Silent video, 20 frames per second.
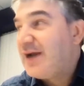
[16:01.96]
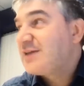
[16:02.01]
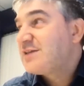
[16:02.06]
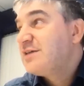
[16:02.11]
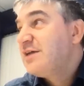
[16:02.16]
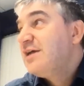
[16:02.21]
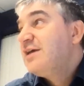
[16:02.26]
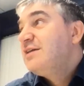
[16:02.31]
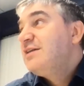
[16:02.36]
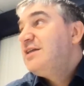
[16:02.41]

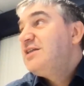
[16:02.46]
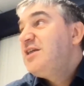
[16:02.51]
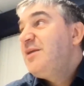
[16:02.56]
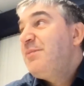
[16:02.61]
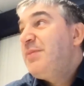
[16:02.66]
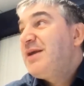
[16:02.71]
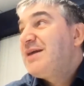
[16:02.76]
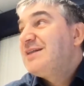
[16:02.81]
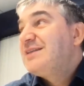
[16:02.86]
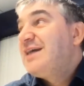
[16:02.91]
racks. The
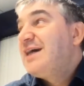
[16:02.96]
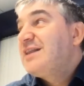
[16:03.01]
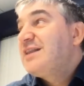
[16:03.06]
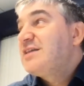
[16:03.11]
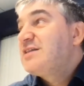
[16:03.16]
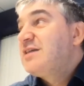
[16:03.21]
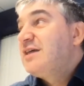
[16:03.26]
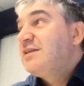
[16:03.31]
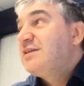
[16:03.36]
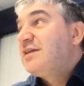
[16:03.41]
typical
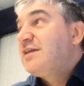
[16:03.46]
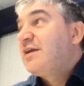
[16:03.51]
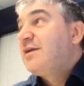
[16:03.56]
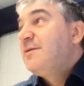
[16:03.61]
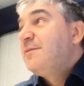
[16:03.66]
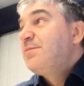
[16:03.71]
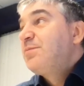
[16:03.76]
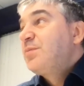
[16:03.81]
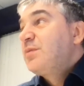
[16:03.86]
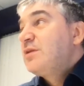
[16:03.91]
data
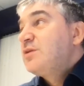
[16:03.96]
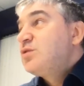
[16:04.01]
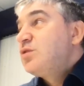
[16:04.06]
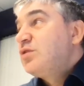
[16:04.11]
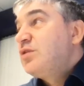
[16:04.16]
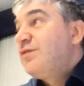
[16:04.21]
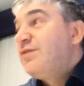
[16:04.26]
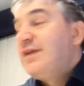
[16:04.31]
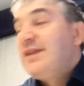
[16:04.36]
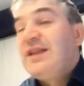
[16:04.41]
center,
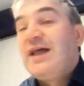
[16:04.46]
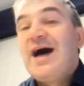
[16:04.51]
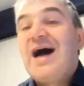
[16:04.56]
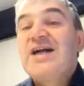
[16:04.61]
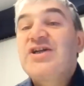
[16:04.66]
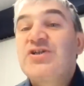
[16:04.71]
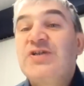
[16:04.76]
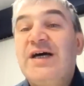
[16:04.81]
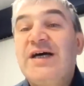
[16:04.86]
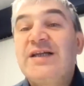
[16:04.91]
sort of a
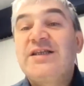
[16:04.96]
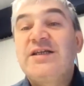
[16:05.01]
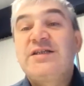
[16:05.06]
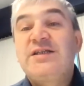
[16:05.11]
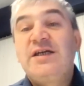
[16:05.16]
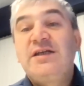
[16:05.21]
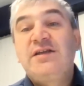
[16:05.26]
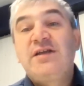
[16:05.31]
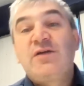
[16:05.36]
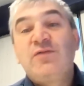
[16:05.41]
large data
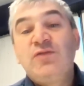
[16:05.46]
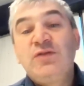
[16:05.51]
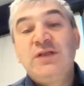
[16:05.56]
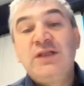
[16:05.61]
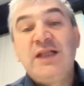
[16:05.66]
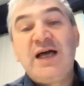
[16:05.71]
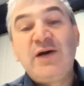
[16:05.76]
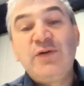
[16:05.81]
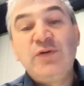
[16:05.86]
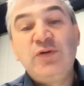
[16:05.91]
center, would
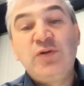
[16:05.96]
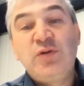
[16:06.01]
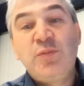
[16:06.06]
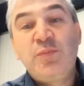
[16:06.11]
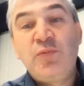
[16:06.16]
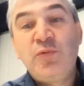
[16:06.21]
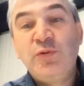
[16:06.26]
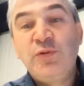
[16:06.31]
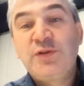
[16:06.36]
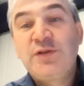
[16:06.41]
allow you to
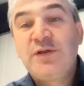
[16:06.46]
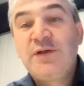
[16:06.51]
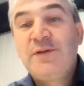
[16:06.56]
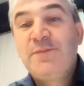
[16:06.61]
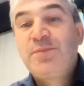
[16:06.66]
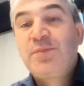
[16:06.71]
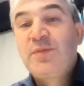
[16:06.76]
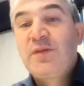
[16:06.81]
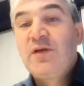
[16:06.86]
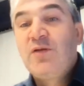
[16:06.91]
put
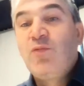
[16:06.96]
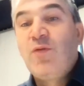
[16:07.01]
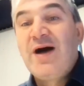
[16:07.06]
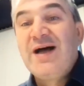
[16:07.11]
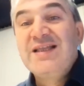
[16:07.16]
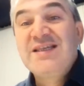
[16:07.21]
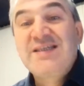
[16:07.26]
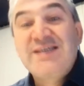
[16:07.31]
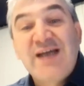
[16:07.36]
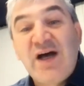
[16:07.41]

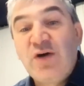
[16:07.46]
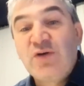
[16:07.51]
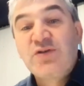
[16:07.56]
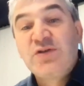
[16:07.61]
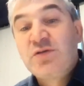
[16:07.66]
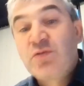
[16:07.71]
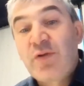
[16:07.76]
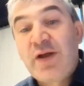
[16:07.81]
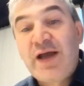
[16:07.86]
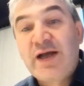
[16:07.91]

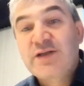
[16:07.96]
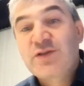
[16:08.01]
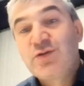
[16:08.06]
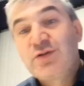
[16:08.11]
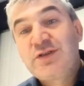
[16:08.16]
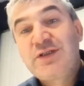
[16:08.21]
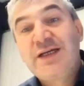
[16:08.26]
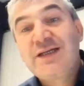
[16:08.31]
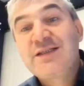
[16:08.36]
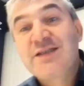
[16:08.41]
1,000 racks
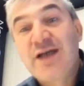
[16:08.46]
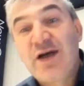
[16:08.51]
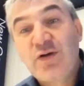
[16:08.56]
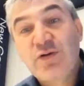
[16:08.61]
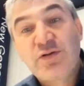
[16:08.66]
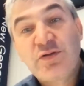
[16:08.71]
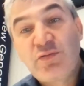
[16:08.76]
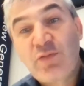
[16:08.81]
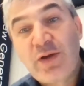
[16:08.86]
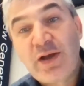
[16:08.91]
or
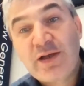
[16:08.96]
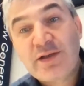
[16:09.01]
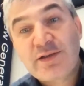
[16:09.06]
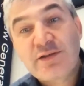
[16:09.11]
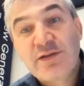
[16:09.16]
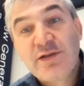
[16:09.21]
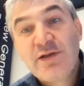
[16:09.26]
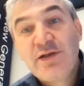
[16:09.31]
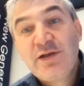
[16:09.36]
10,000 racks.